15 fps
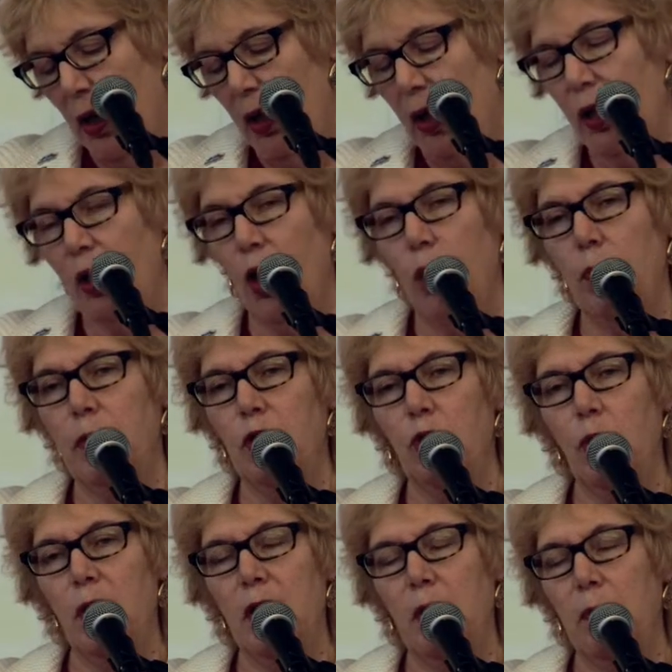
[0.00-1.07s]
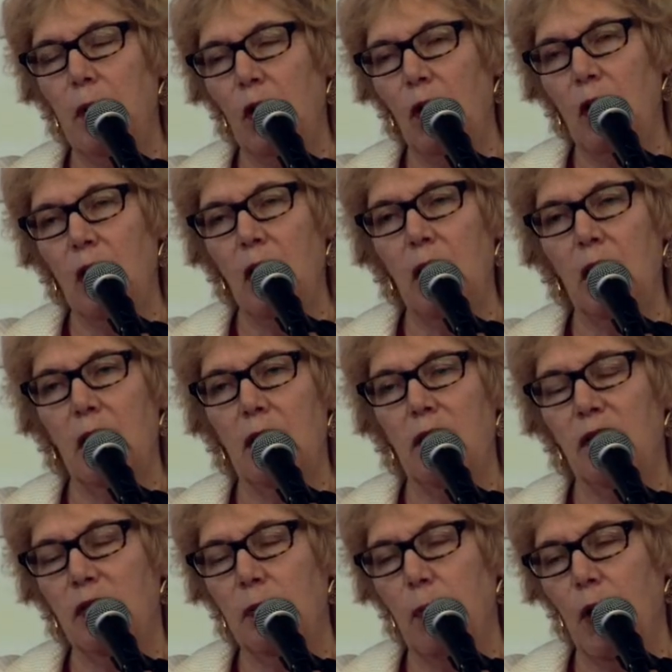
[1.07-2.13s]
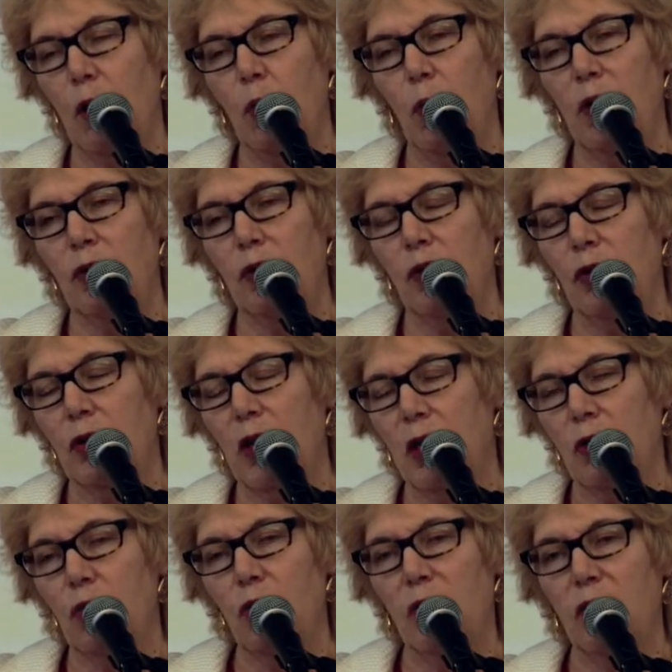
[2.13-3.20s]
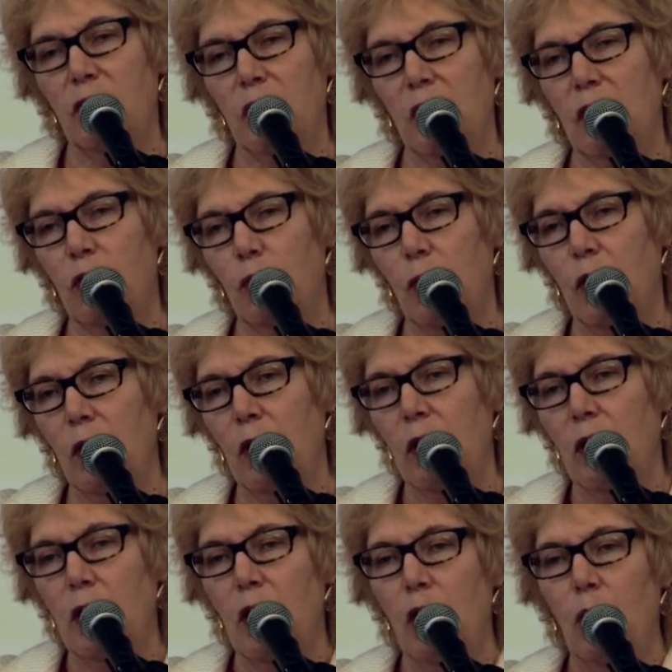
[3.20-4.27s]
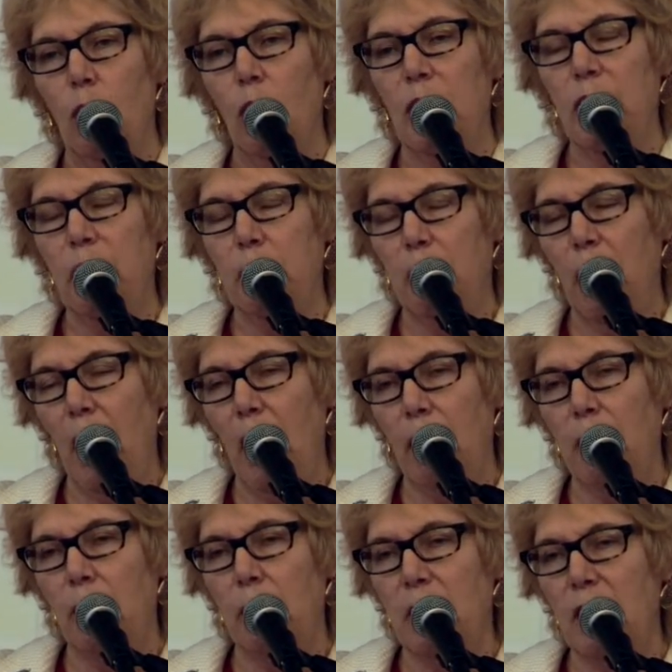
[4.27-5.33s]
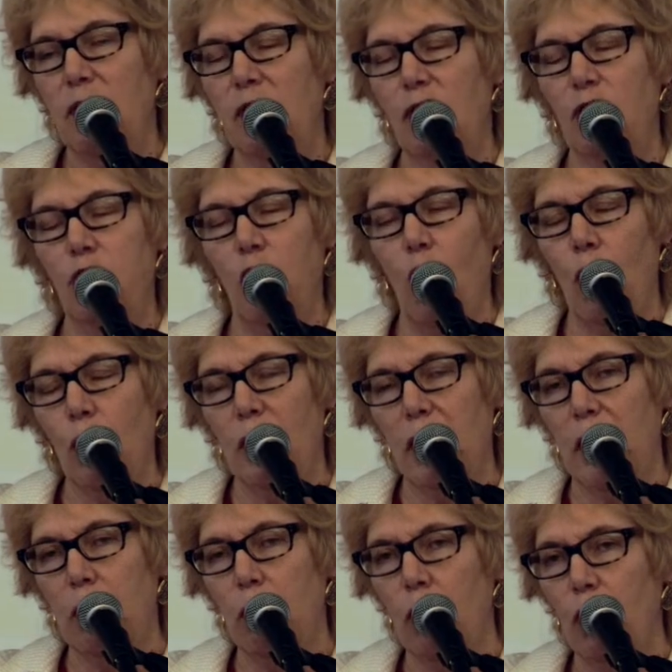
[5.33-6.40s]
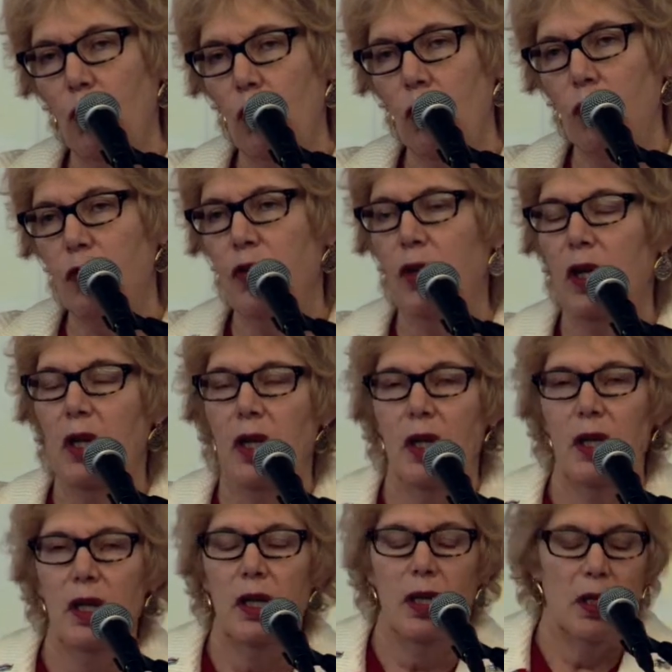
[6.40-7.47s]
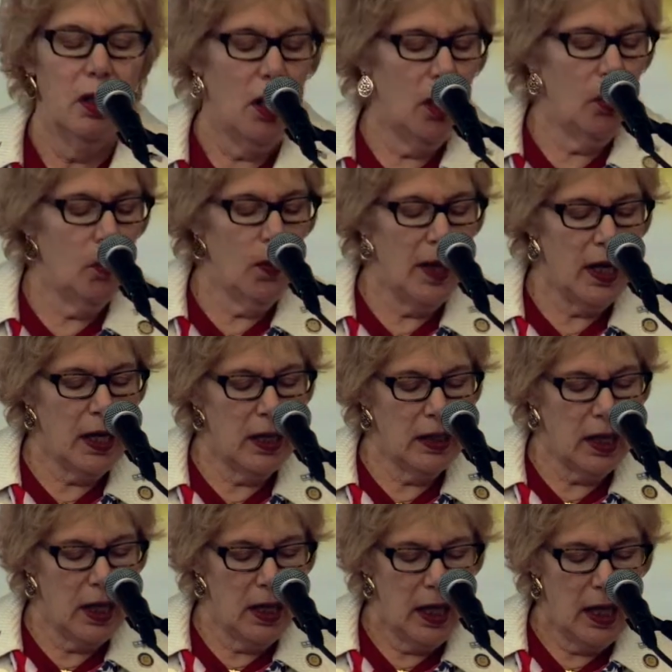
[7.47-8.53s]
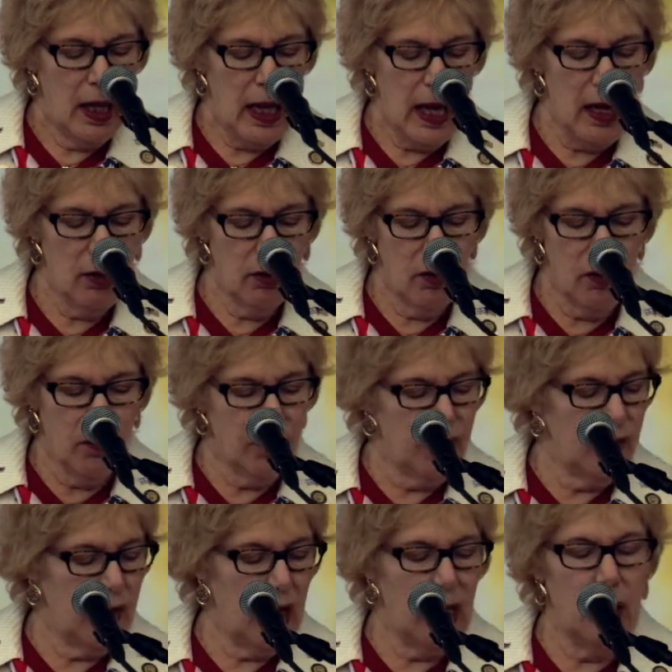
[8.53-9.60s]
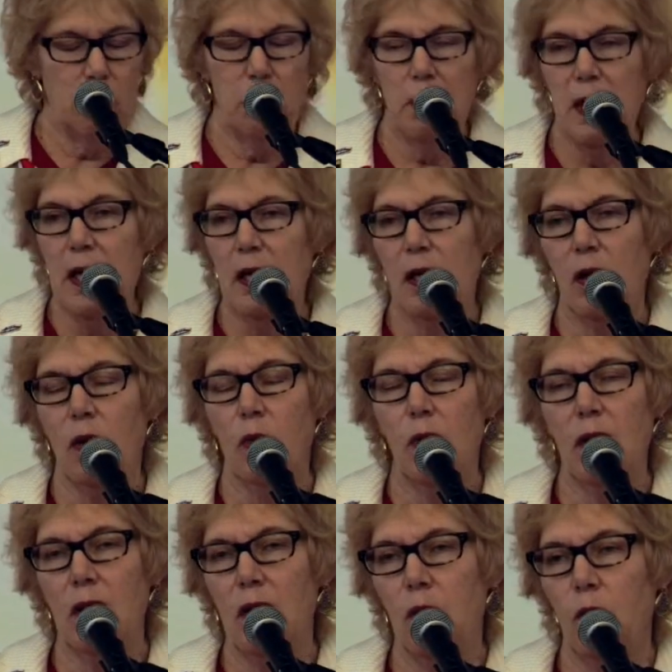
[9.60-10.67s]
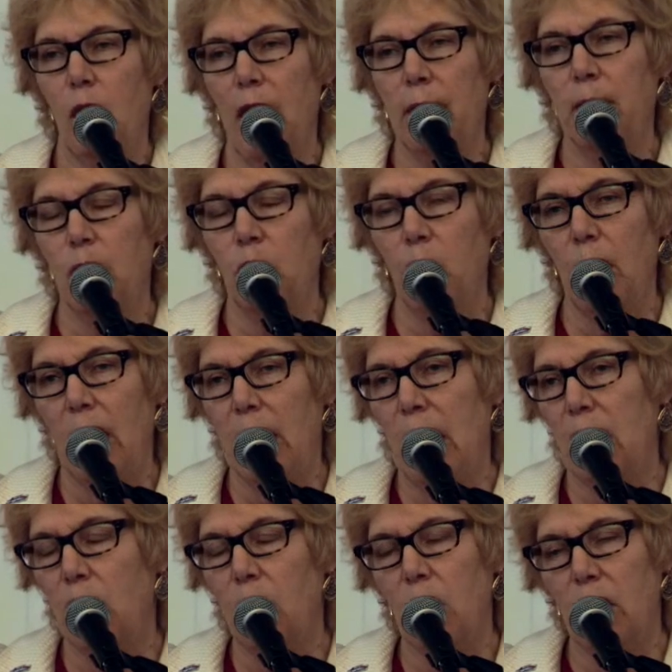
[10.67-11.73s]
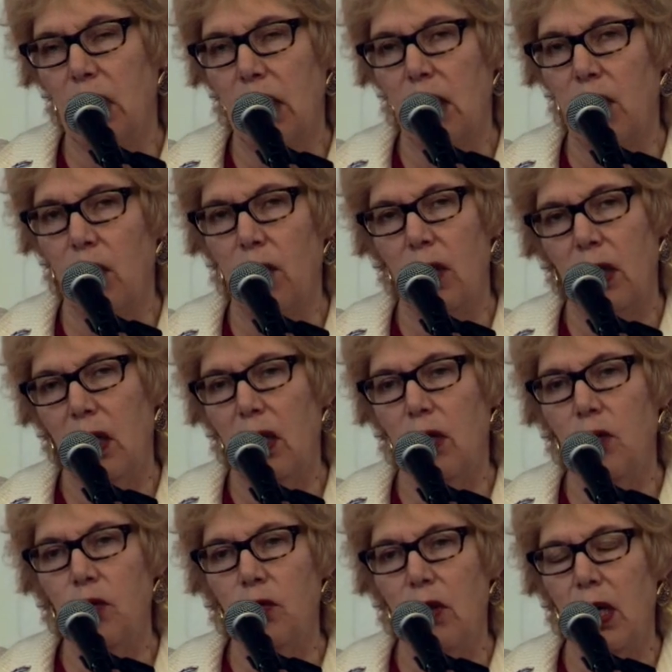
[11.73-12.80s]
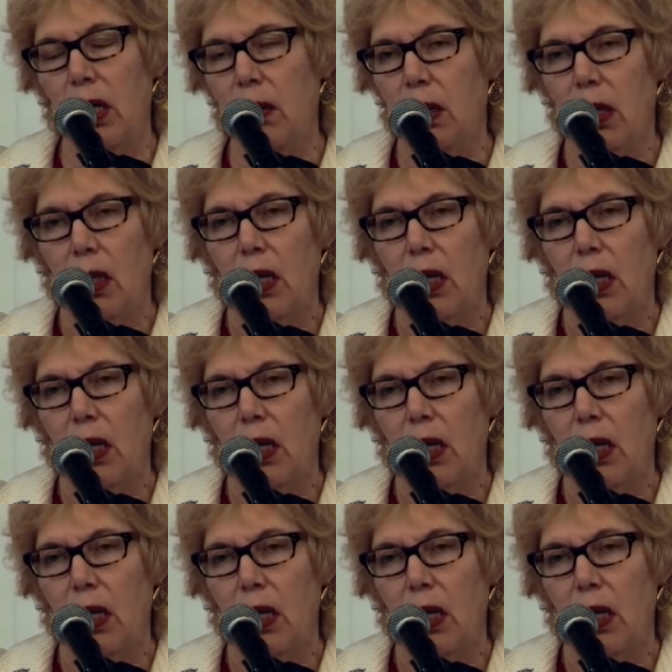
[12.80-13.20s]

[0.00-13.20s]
You know, between America and smart Western countries in Israel, we could probably slowly move Iran out of being a really ripe and ready nuclear country,